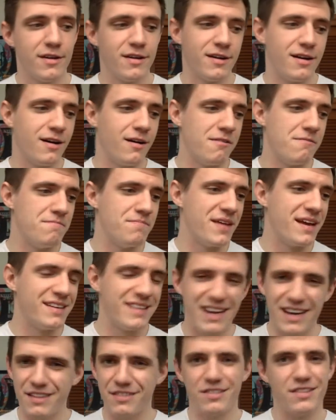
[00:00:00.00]
And
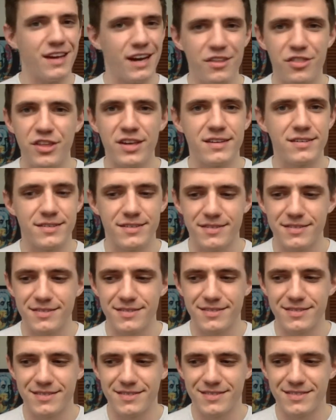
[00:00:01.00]
I think
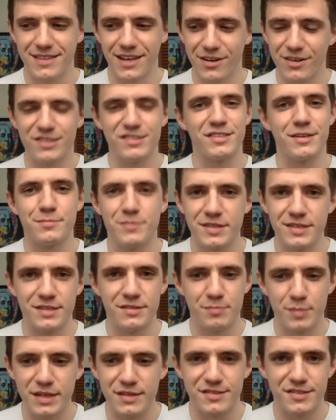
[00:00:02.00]
there is something to
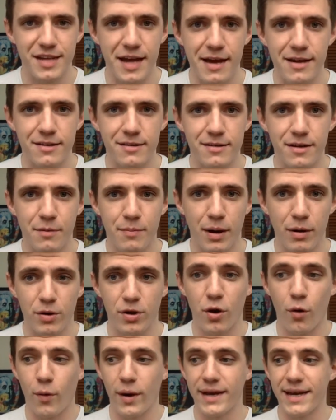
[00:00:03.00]
be said about
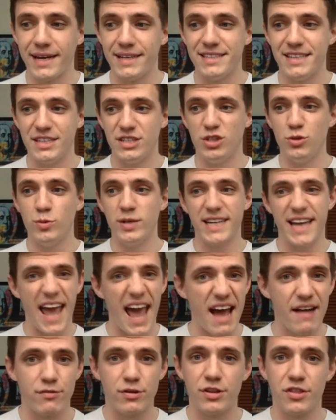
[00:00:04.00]
going in and doing
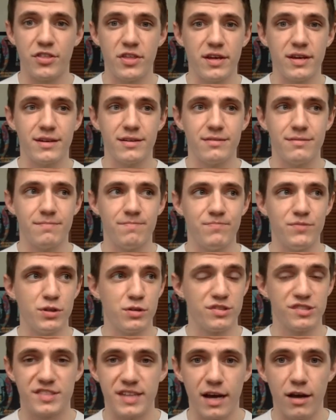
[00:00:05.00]
everything
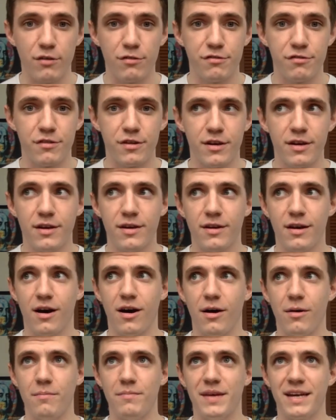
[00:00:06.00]
yourself.
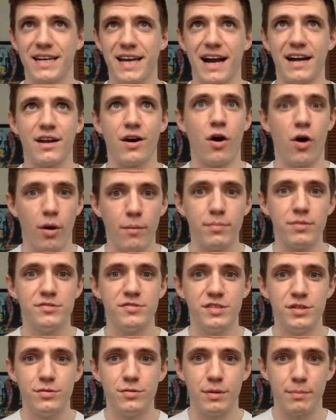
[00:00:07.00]
It kind of humbles
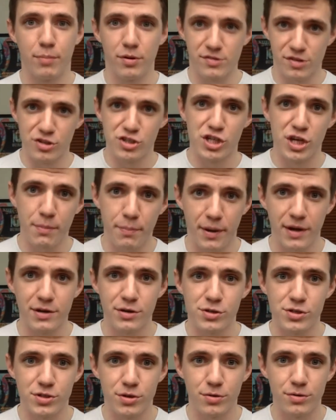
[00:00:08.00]
you and puts a chip on your
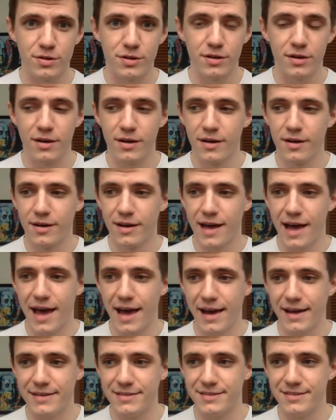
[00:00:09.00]
shoulder.
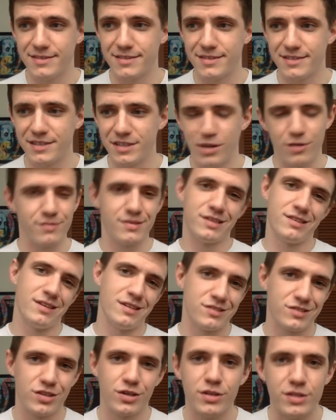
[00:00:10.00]
And,
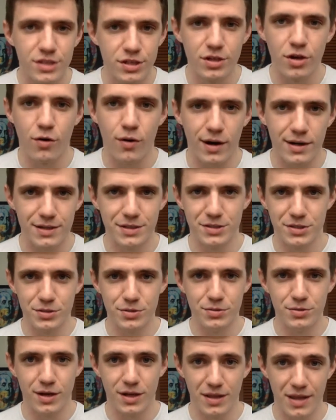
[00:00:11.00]
it's good to know how to
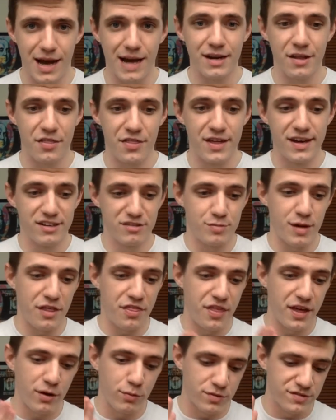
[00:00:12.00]
do a lot of things. But I
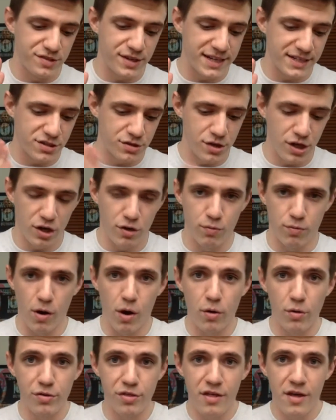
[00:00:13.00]
think once you get to the
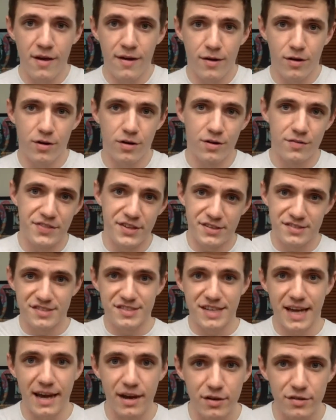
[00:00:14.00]
growth or the
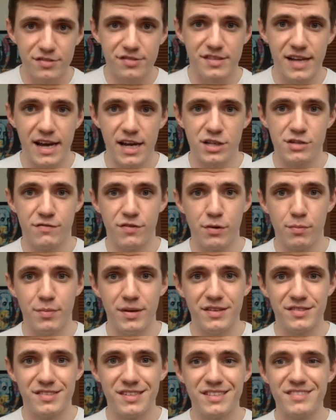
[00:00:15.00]
scale stage of your
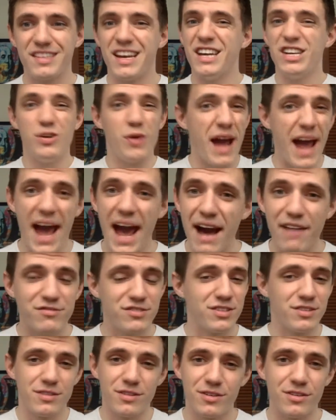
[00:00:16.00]
business, you have to
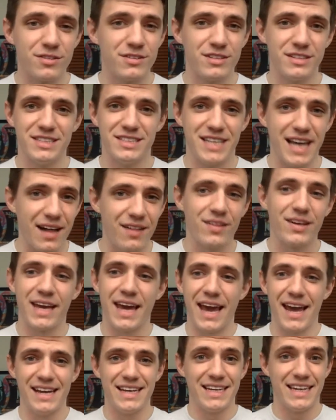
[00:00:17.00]
learn to
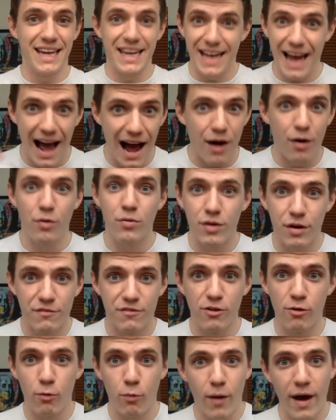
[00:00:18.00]
delegate and get out of
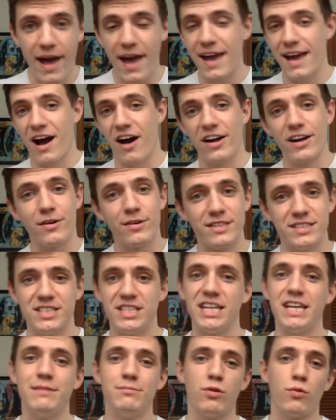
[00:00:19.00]
your way. Hire a
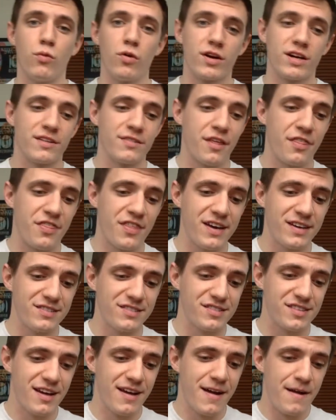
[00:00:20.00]
team to work on the
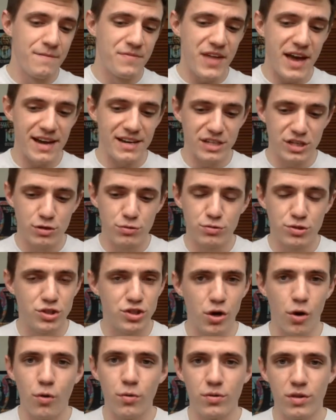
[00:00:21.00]
things that you
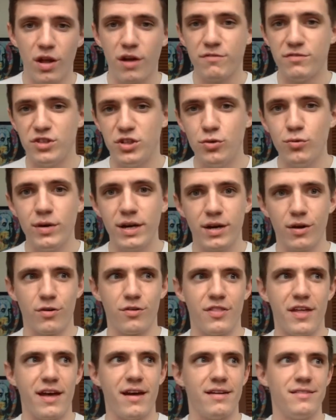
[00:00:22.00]
don't love doing or
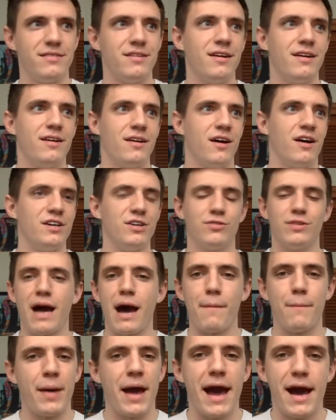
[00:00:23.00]
that you're
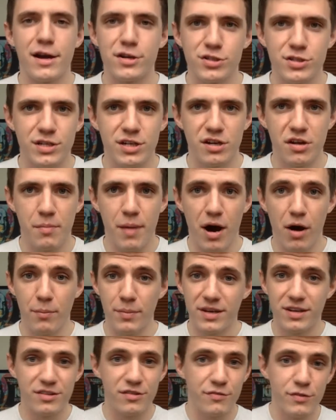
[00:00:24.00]
not passionate about.
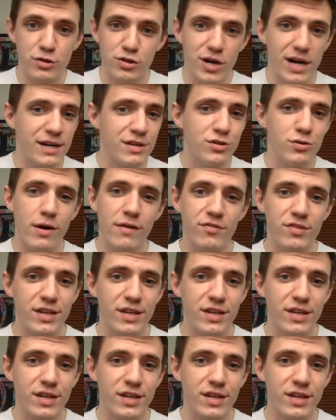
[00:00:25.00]
Because if you try to do everything